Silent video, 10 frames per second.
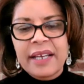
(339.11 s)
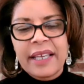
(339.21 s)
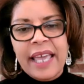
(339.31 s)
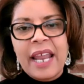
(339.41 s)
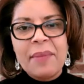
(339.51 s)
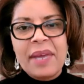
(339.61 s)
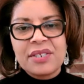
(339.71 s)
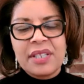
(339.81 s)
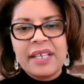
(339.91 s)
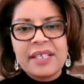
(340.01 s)
again, I
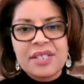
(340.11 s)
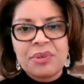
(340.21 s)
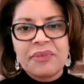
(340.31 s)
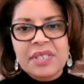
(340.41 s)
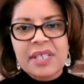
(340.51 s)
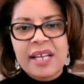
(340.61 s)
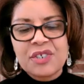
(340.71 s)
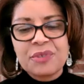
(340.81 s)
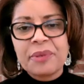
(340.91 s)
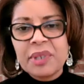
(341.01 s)
mentioned the history of this
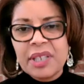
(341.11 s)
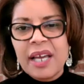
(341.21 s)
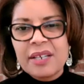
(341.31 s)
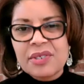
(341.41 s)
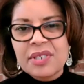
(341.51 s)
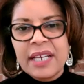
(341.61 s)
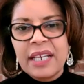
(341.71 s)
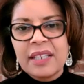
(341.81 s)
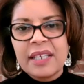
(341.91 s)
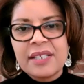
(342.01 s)
country, but really
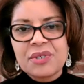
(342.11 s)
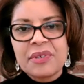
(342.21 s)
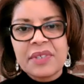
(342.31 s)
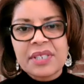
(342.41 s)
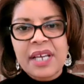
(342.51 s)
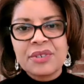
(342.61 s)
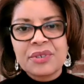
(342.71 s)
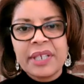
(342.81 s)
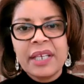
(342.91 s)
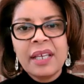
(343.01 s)
understanding the history of this
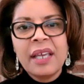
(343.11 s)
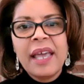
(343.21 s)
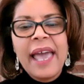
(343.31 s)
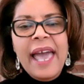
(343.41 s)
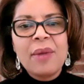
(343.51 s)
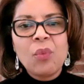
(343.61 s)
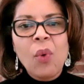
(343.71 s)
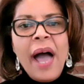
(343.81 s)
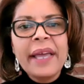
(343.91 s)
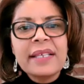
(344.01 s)
country and
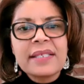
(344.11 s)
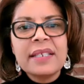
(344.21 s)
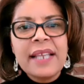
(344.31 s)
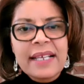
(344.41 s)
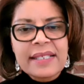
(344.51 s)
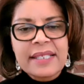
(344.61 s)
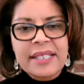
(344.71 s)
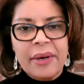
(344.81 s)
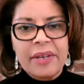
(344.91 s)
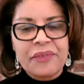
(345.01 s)
why is it
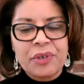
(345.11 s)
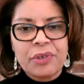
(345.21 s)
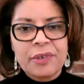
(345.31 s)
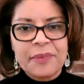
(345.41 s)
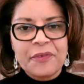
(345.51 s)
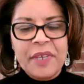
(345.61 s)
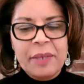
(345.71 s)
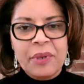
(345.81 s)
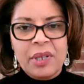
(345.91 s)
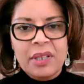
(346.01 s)
necessary for a group of
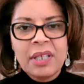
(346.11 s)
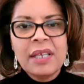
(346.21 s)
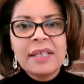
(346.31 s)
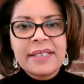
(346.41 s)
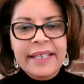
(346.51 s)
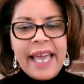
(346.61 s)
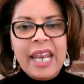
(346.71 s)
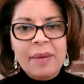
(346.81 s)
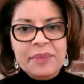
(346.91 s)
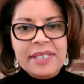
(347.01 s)
people to
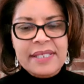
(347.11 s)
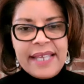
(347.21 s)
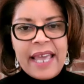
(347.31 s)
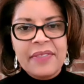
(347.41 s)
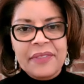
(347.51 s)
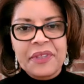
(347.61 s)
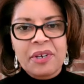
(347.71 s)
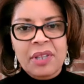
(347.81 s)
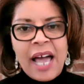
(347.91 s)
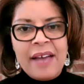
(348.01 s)
get up to say that
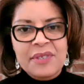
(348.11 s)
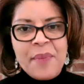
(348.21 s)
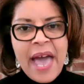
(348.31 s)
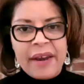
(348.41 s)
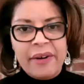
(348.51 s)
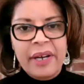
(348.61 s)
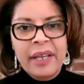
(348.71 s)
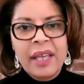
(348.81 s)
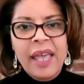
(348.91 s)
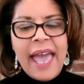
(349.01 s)
their lives matter,
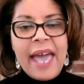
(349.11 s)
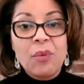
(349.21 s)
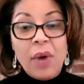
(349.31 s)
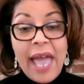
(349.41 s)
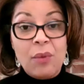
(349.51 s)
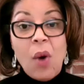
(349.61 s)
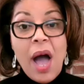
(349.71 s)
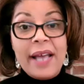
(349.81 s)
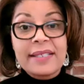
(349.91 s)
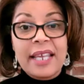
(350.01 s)
and
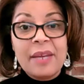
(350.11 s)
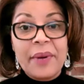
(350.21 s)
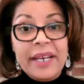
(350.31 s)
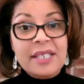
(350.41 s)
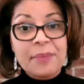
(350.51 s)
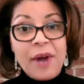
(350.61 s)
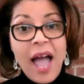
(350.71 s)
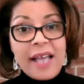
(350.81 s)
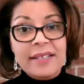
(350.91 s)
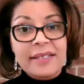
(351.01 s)
why is anybody
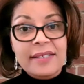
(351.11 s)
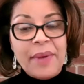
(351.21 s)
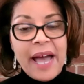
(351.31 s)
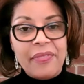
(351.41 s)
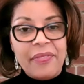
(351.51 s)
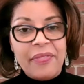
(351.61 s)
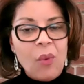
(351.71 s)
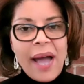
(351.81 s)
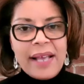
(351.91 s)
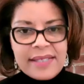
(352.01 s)
surprised about that?
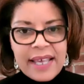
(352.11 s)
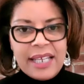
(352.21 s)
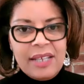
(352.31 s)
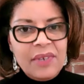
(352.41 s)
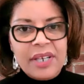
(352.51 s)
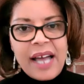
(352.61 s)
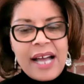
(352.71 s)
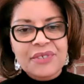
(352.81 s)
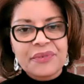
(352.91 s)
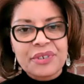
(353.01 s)
Why is that even a
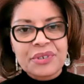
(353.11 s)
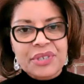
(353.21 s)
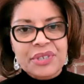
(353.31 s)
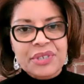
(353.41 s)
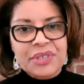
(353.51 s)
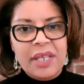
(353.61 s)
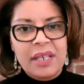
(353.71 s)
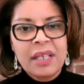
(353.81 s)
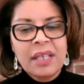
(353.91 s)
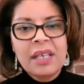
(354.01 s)
controversial statement?
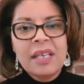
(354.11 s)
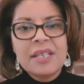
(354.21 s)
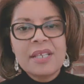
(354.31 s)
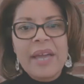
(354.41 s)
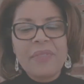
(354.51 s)
So I